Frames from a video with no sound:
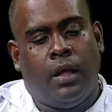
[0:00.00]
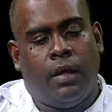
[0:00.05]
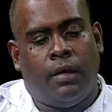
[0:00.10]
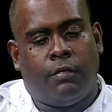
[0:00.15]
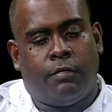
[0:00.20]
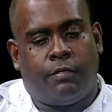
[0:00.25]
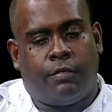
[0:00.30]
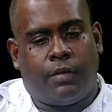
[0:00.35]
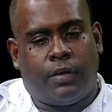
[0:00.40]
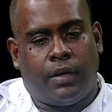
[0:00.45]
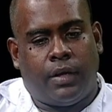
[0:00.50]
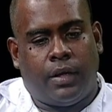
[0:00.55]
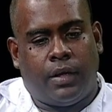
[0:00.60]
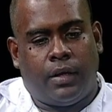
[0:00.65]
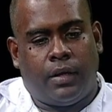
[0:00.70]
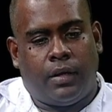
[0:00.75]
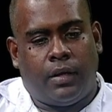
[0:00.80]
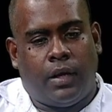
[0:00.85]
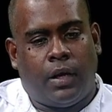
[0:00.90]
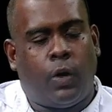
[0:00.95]
For
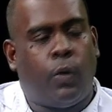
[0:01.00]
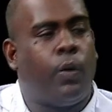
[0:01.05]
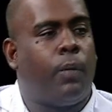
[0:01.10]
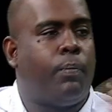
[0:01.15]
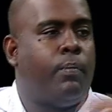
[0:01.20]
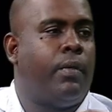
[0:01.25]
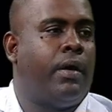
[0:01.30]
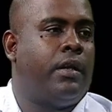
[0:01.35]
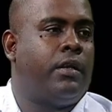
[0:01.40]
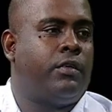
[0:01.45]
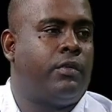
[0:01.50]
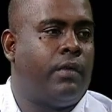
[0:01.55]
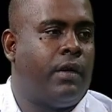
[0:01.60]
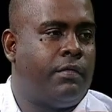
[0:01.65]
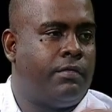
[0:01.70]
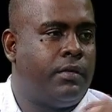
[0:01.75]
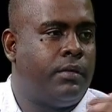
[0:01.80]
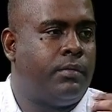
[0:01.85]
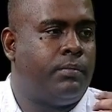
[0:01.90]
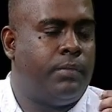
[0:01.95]
the equipment, you
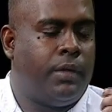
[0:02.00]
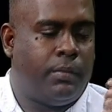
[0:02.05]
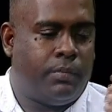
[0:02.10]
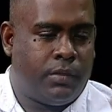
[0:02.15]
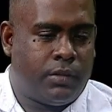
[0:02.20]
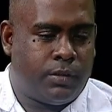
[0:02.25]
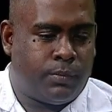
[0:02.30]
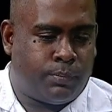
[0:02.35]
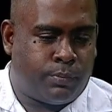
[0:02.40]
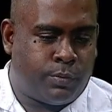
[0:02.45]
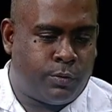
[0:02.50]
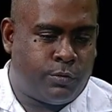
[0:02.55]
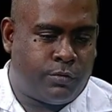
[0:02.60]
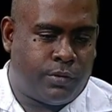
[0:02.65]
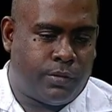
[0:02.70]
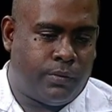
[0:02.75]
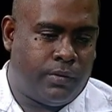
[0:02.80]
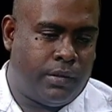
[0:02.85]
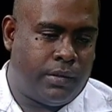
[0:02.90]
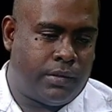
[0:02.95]
have to be able to prove
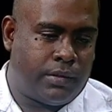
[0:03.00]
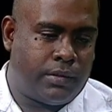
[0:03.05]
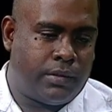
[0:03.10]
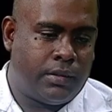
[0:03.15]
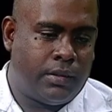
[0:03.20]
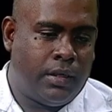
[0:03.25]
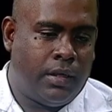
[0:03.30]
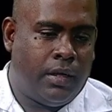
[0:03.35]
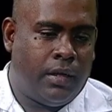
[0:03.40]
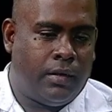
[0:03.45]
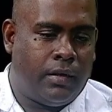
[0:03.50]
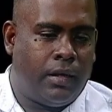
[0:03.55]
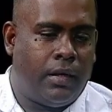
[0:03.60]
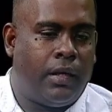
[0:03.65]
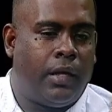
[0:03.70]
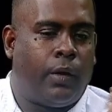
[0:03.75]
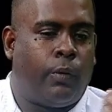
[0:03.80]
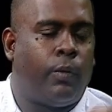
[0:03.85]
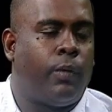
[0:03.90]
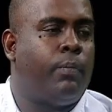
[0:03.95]
to us that
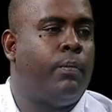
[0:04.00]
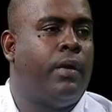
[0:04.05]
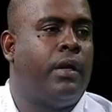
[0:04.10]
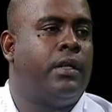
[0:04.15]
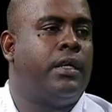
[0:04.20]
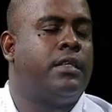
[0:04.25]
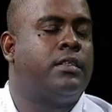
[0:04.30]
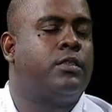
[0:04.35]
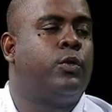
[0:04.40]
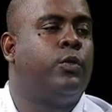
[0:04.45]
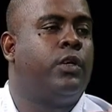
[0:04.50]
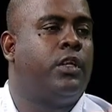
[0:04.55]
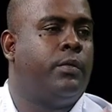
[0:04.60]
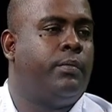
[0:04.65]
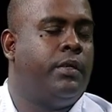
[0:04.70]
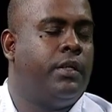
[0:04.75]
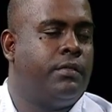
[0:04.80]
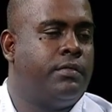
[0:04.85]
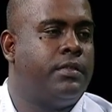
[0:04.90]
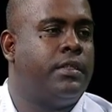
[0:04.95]
the equipment is going to
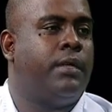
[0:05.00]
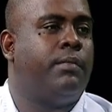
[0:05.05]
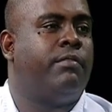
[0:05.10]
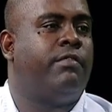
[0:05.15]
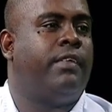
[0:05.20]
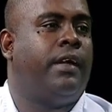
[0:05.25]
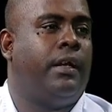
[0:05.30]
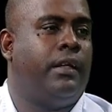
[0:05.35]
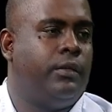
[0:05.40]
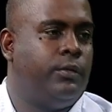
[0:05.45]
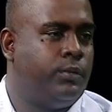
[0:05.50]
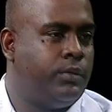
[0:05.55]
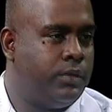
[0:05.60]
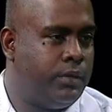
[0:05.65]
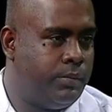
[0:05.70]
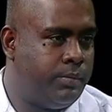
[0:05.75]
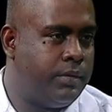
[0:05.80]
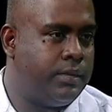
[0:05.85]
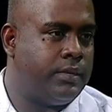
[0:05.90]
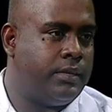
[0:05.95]
be of some value to
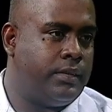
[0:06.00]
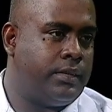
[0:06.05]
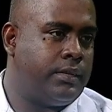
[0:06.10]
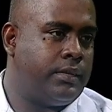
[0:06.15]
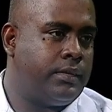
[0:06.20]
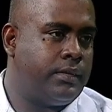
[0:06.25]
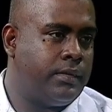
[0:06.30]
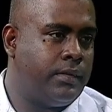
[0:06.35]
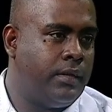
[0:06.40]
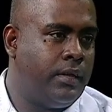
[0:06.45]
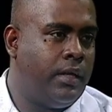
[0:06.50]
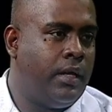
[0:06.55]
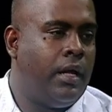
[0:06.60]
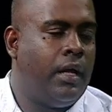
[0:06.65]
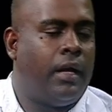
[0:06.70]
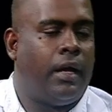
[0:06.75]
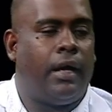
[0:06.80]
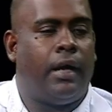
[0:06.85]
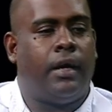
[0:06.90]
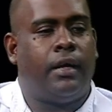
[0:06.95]
the business.
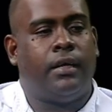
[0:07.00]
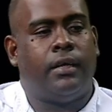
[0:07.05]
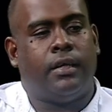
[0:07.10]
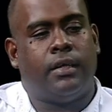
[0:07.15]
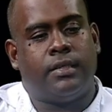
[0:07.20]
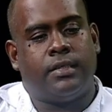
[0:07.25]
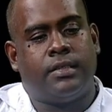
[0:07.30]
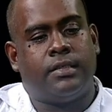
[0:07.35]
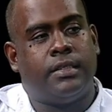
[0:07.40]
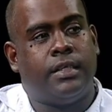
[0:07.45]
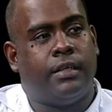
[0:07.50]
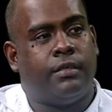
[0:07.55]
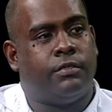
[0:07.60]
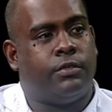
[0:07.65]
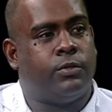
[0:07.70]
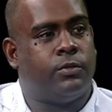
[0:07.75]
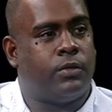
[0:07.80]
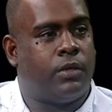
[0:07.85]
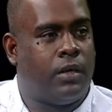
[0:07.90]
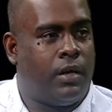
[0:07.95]
Either it saves
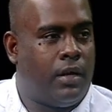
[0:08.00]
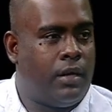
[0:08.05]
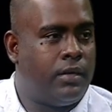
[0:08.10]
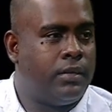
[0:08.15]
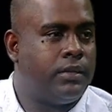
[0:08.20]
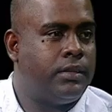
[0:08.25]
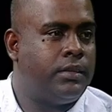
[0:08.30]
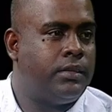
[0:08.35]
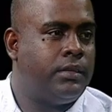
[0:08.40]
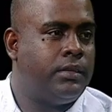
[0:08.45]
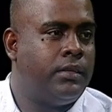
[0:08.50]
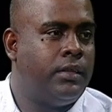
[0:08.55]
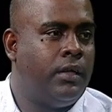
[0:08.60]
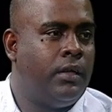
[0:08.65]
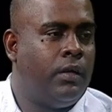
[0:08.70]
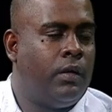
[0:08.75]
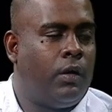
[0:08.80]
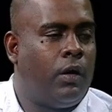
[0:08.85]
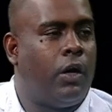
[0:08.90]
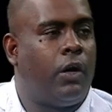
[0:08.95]
you costs
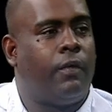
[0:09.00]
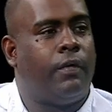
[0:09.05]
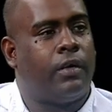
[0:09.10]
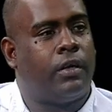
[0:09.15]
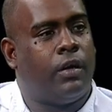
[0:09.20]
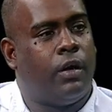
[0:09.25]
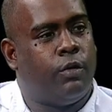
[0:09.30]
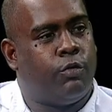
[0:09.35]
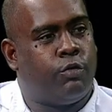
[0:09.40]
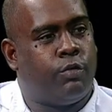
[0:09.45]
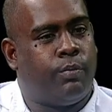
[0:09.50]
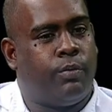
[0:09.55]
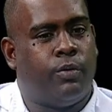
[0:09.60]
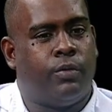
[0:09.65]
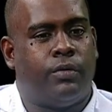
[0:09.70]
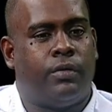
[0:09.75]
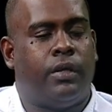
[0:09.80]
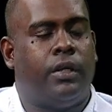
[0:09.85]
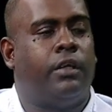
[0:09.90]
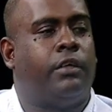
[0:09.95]
or it
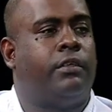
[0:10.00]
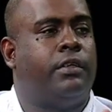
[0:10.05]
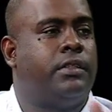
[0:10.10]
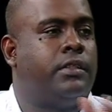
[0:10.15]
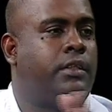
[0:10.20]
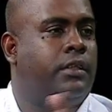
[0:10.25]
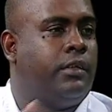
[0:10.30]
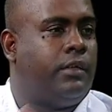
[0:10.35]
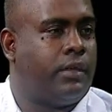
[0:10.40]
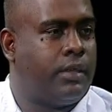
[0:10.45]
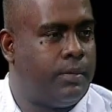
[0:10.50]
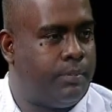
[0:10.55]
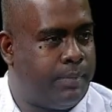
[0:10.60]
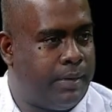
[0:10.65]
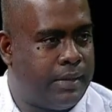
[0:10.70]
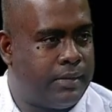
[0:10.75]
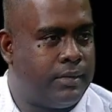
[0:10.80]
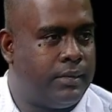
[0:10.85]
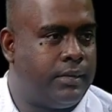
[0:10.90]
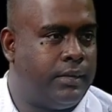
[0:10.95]
contributes to increasing your
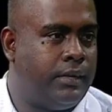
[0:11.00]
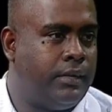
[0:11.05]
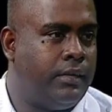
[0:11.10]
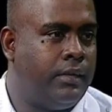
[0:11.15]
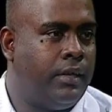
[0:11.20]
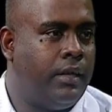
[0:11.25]
capacity,